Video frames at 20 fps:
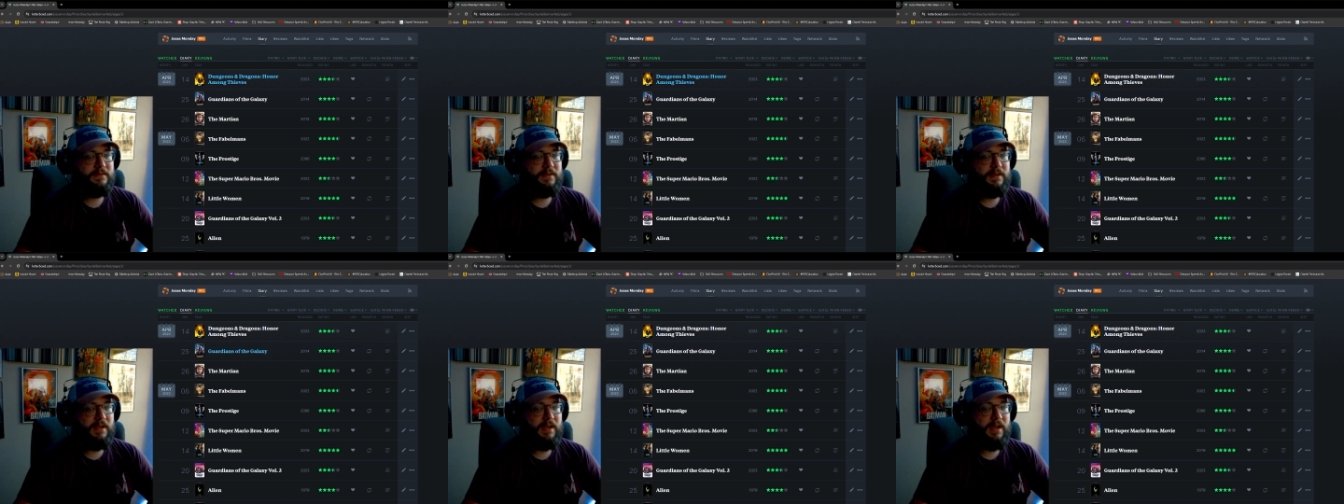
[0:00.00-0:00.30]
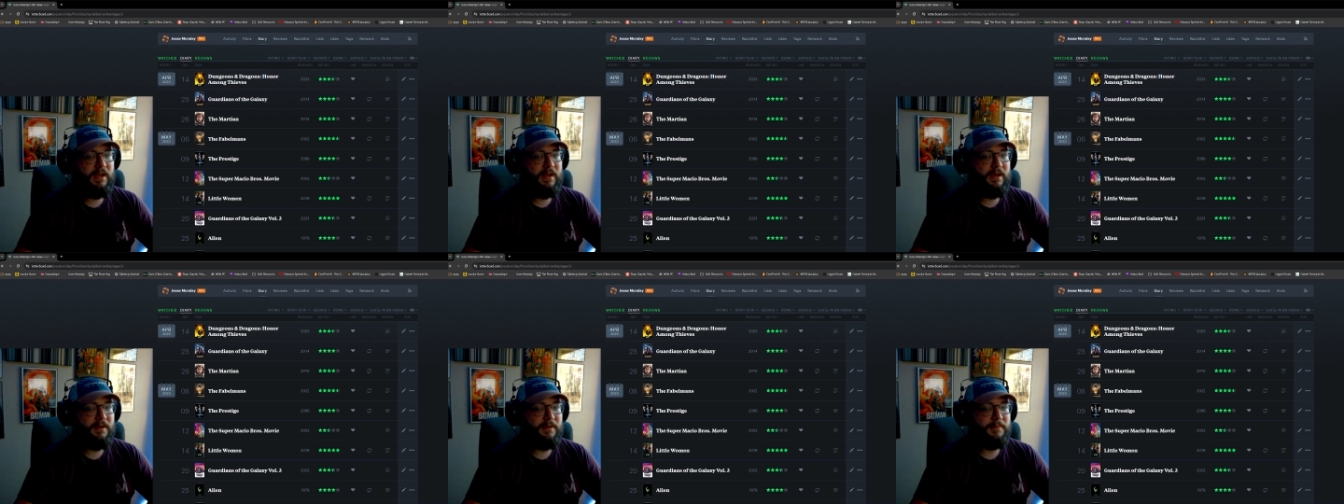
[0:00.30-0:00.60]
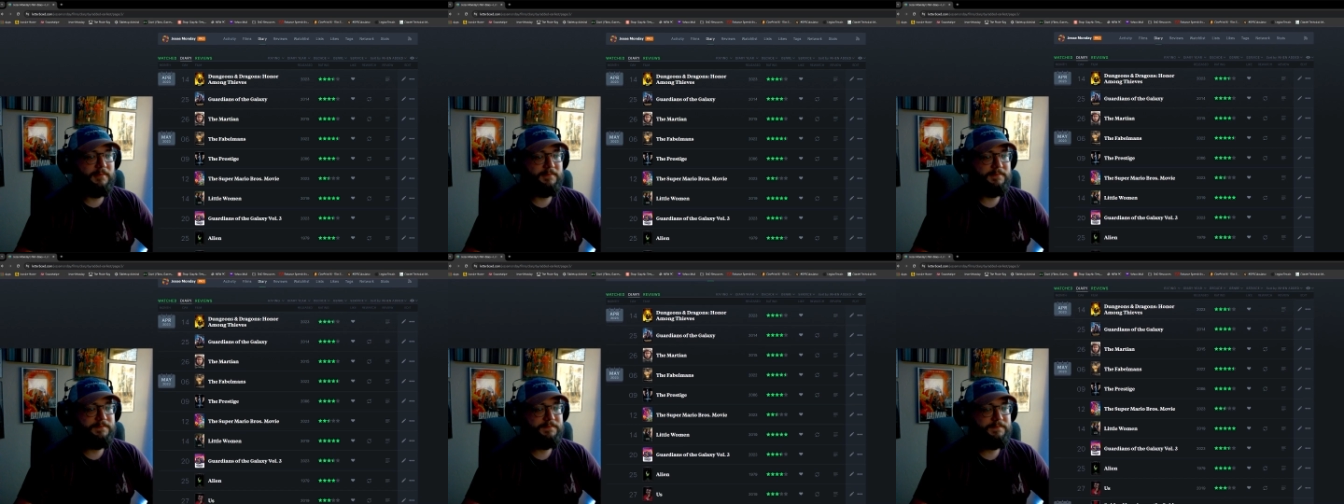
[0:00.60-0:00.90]

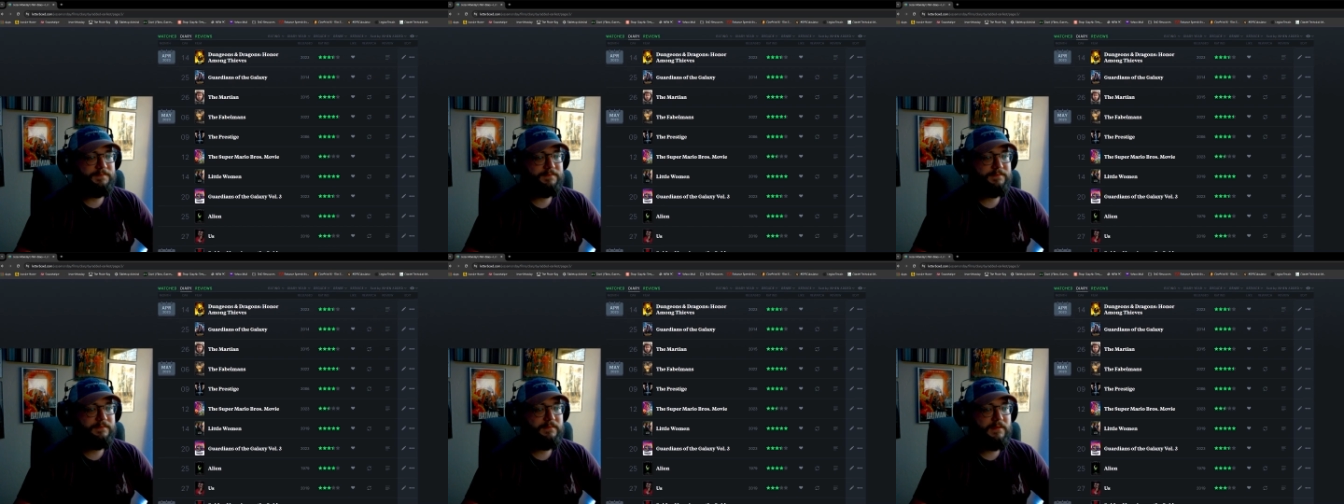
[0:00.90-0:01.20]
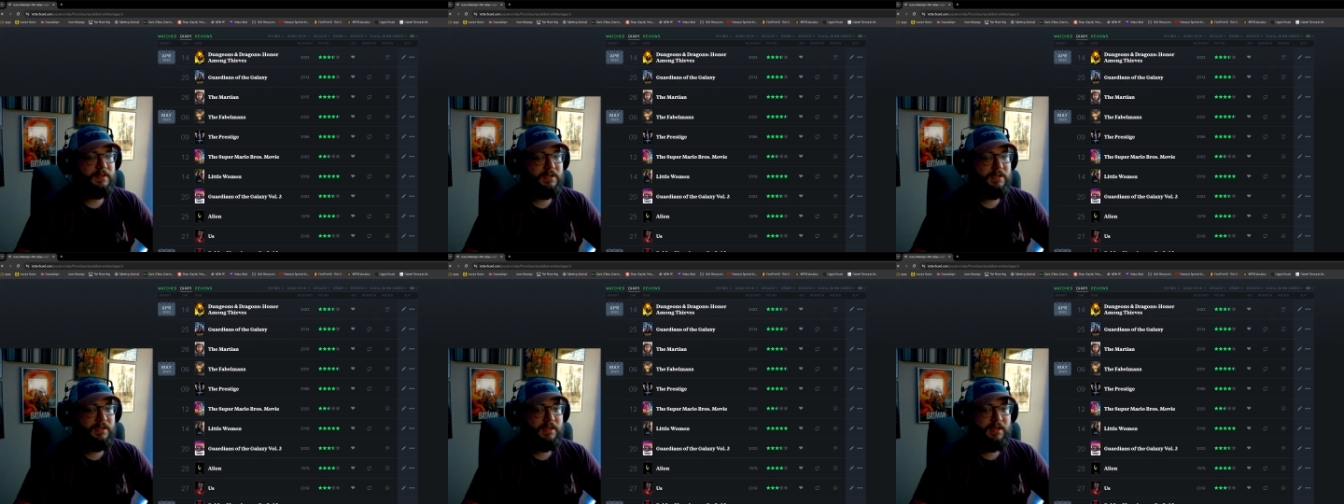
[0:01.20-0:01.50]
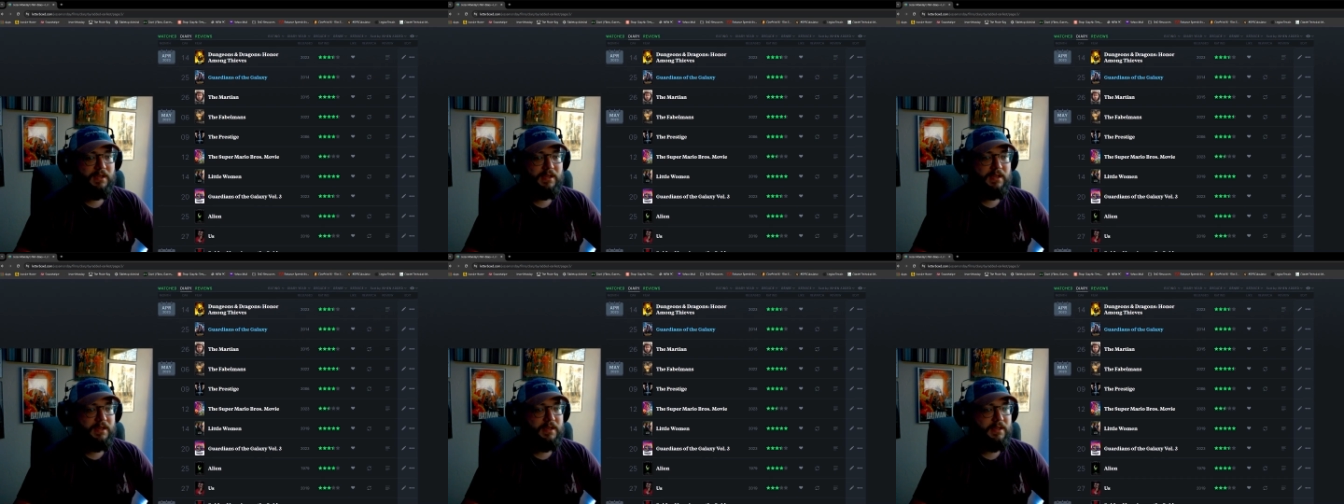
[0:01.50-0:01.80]
And
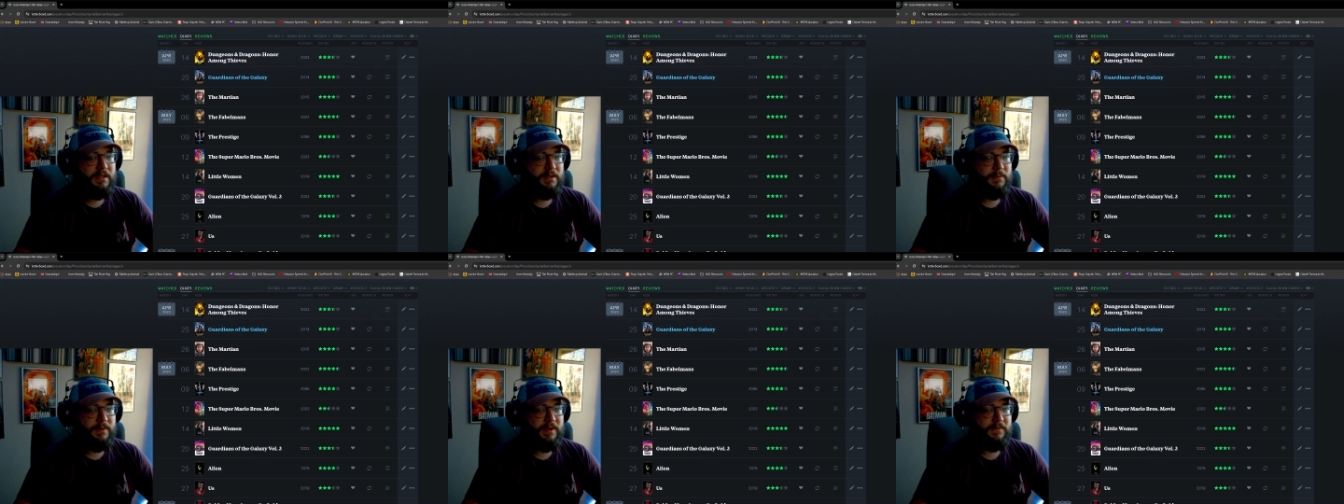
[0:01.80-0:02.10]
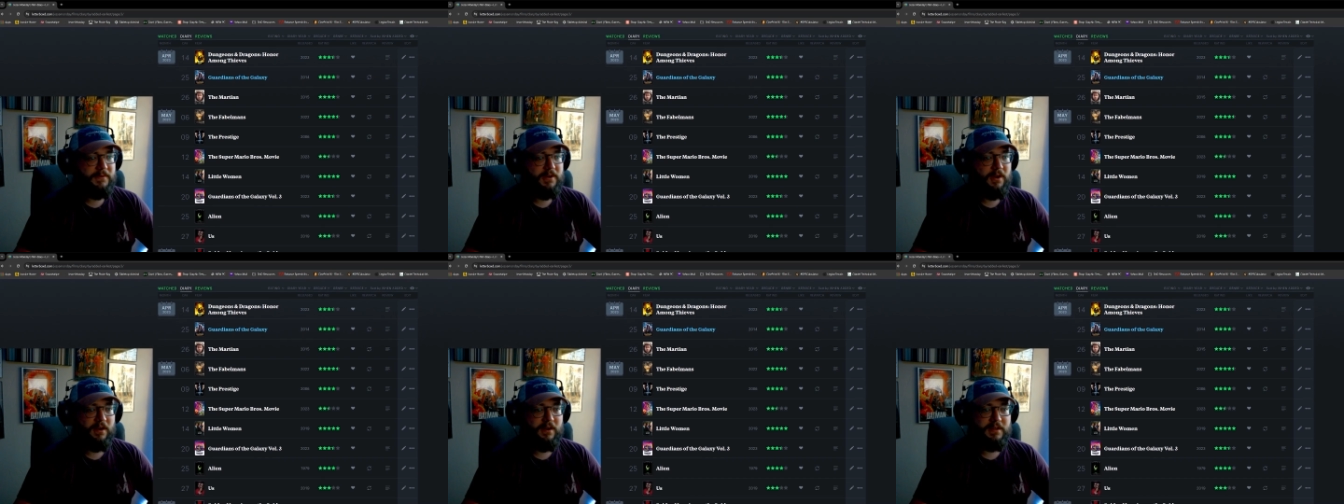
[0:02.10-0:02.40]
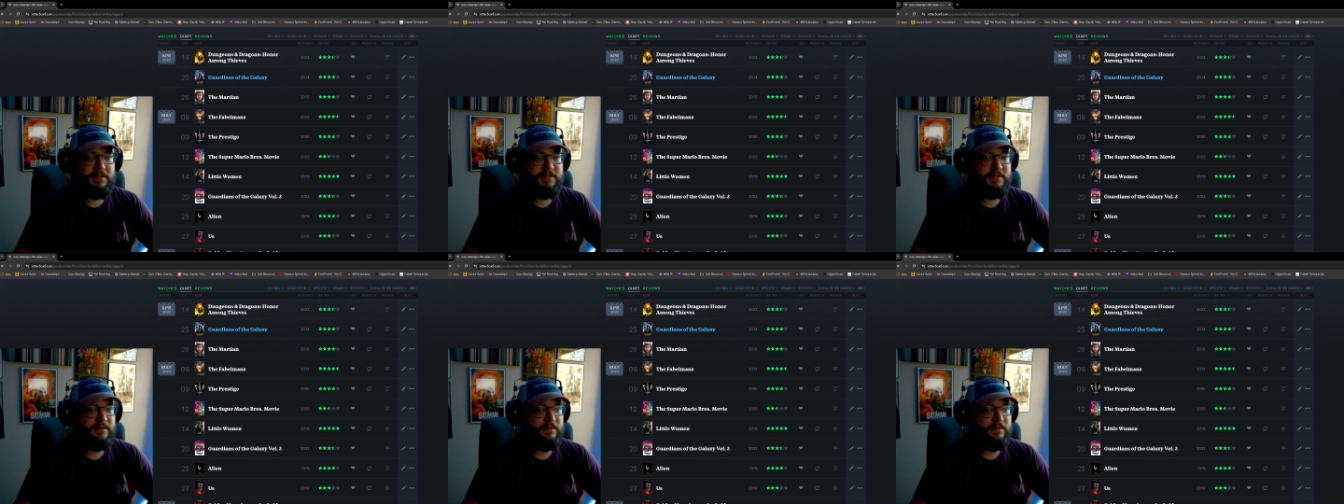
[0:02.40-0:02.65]
then we have Guardians.